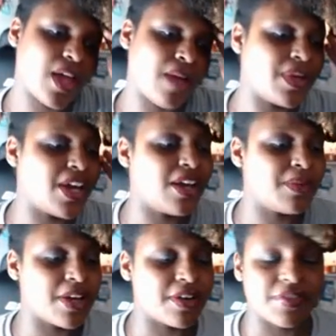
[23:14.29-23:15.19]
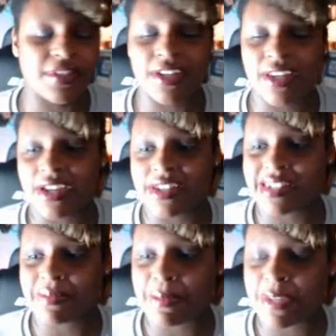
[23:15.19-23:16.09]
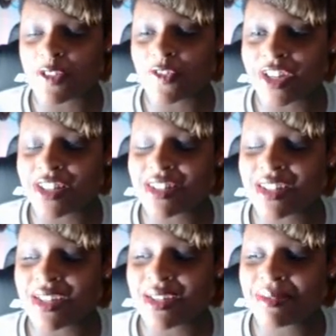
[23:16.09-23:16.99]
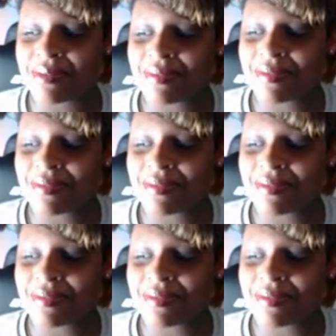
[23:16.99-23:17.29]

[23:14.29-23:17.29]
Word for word: I'm not. I'm not gonna say that because that's my best friend's name.